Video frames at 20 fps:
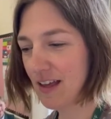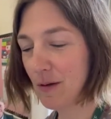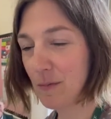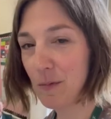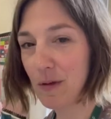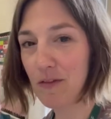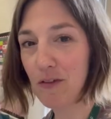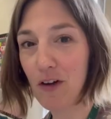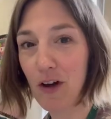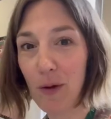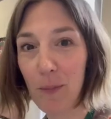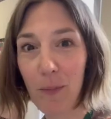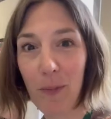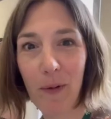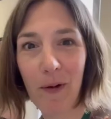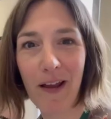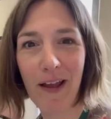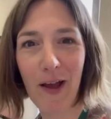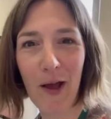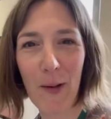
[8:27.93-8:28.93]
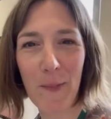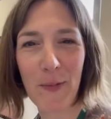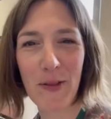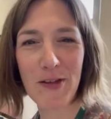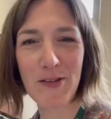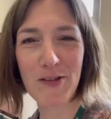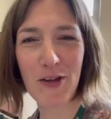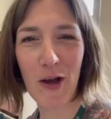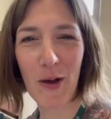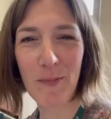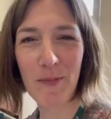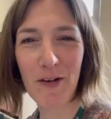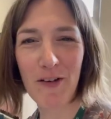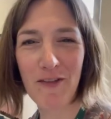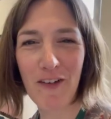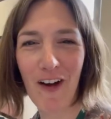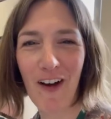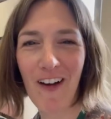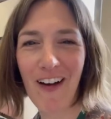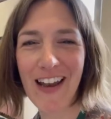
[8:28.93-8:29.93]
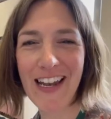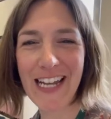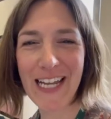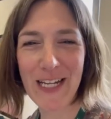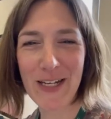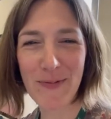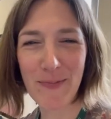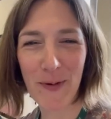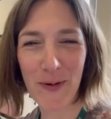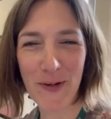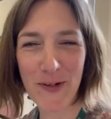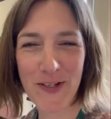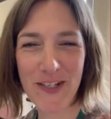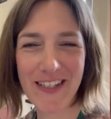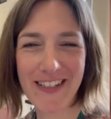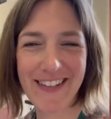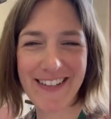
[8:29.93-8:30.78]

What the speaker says: We've got Priya up at the top of our leaderboard.